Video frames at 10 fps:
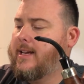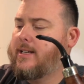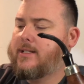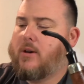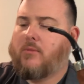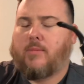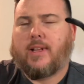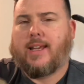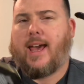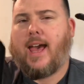These don't
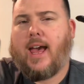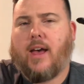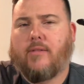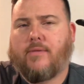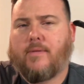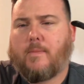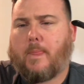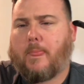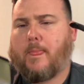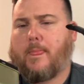really have
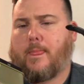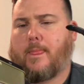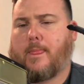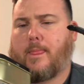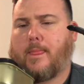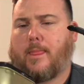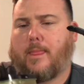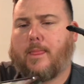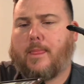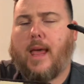
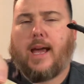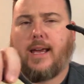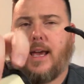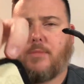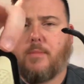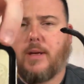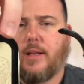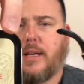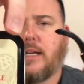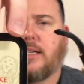that
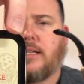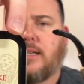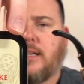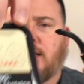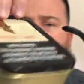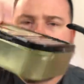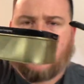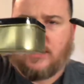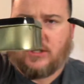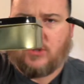capability
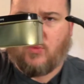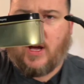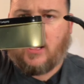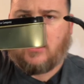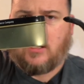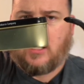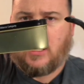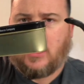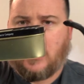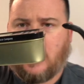to swell.
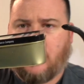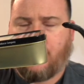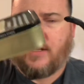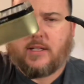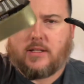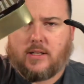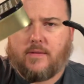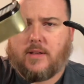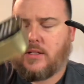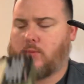Uh, if this
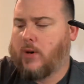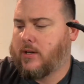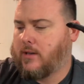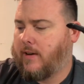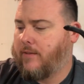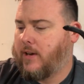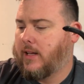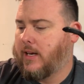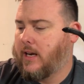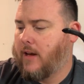if this swells
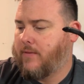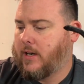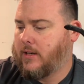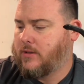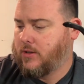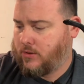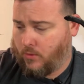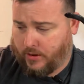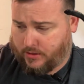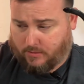significantly enough, it is just
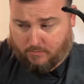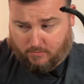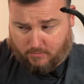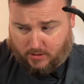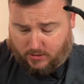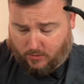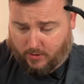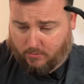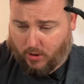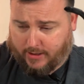going to it's
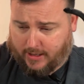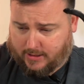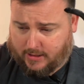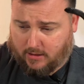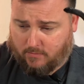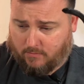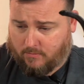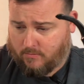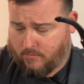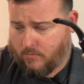going to break that seal.
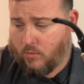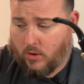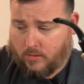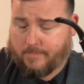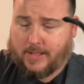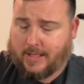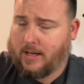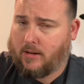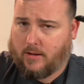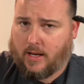
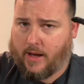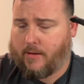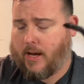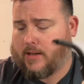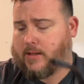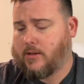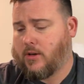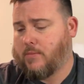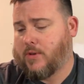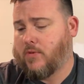Seal uh, as in
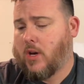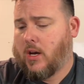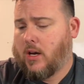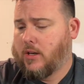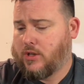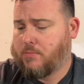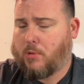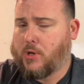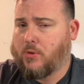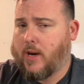terms of just
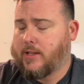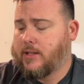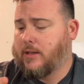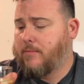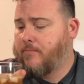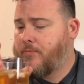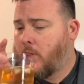pressurized seal.